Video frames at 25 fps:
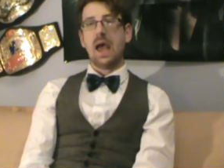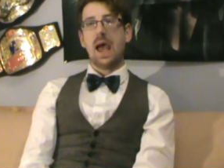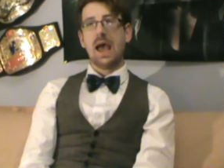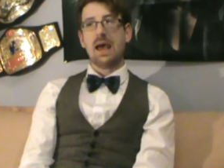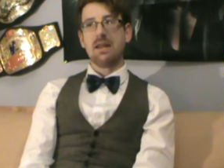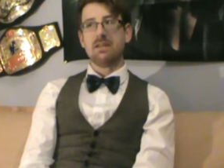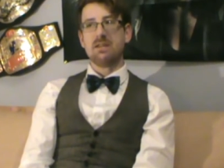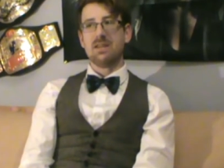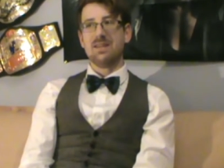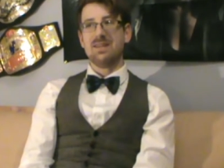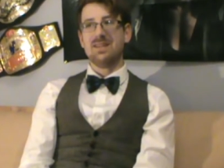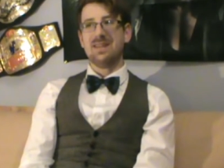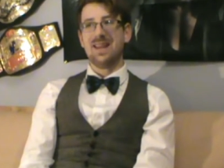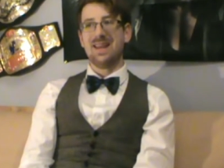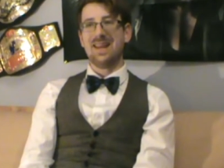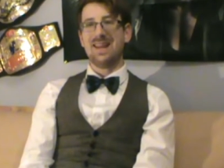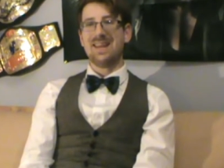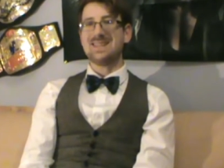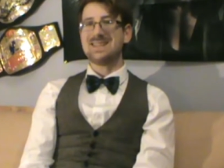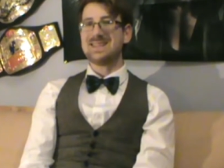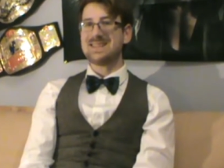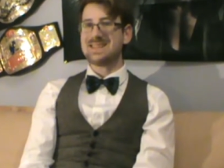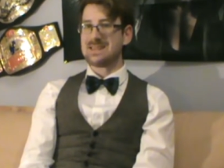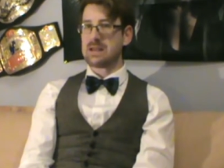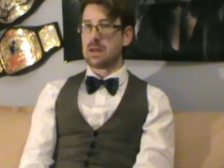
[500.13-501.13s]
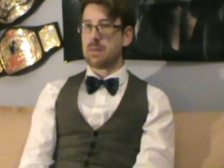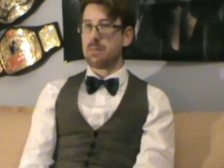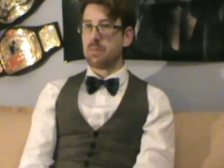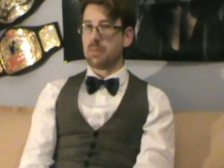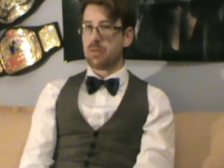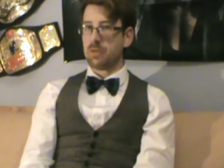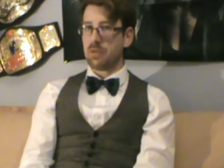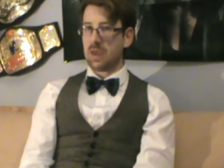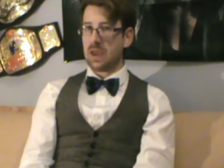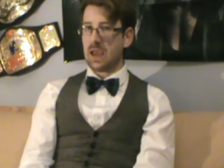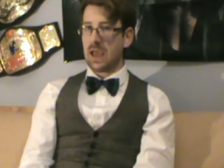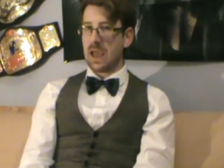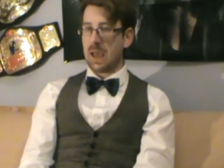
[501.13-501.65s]
As I said,
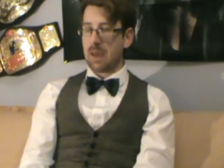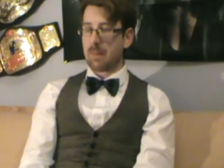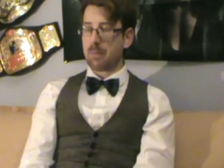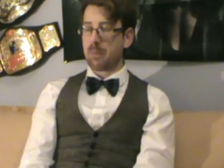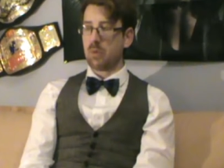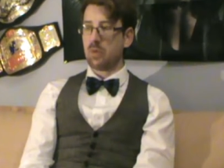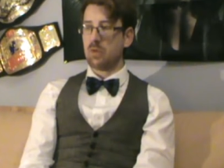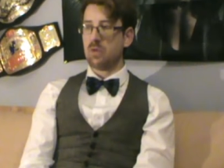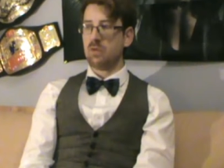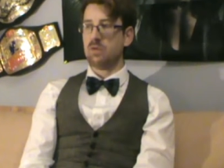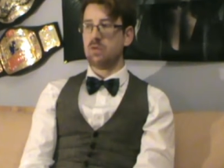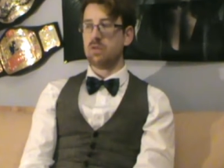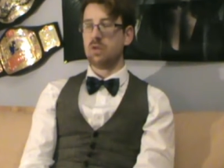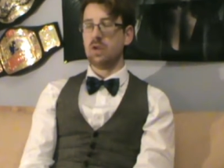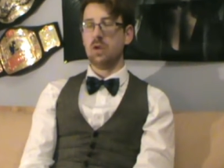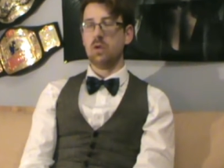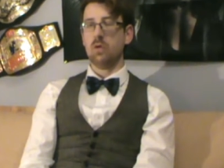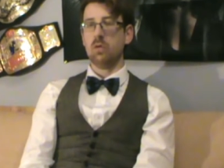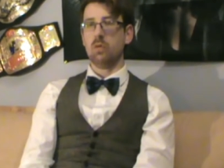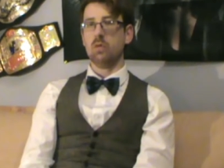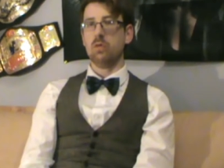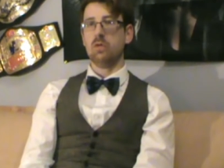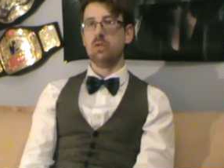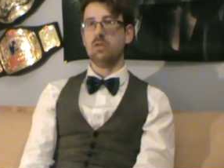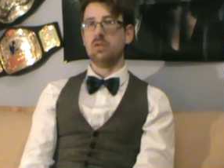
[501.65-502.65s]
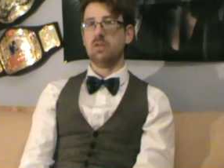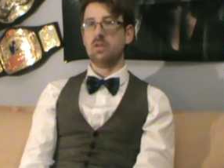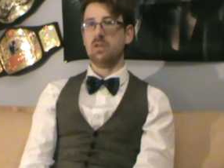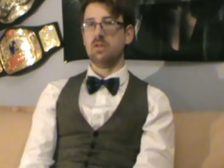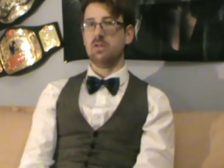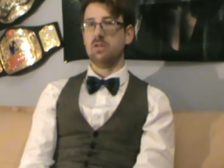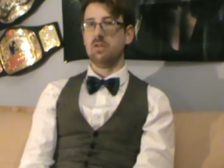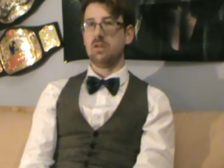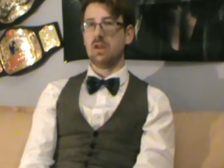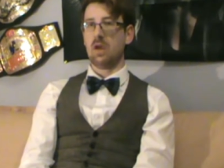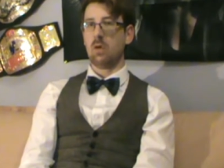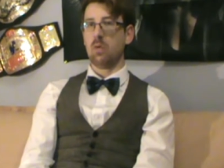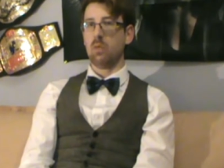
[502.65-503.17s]
something happens in order to
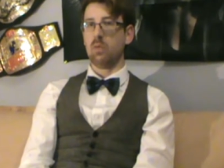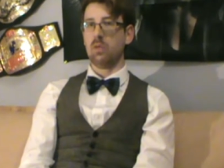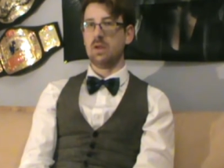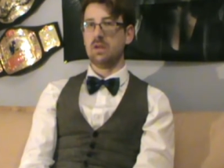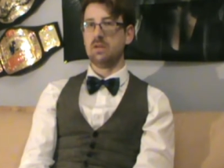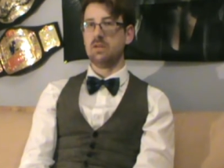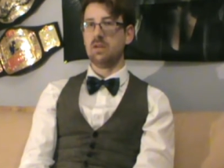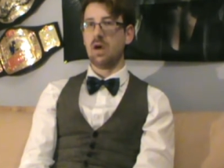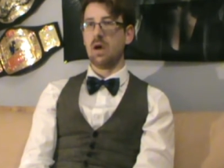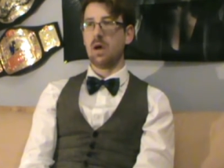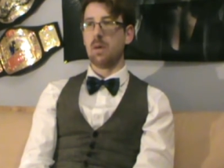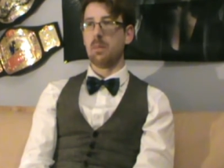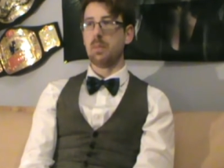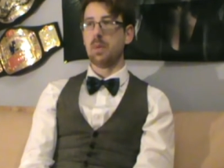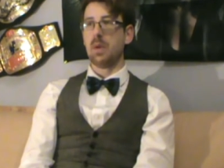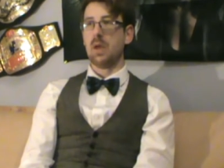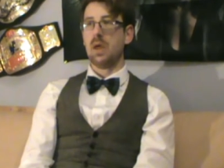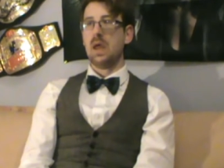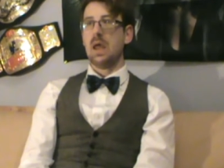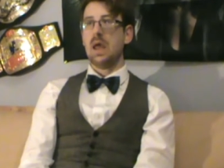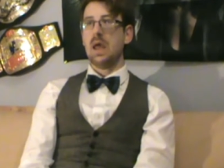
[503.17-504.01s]
settle this up,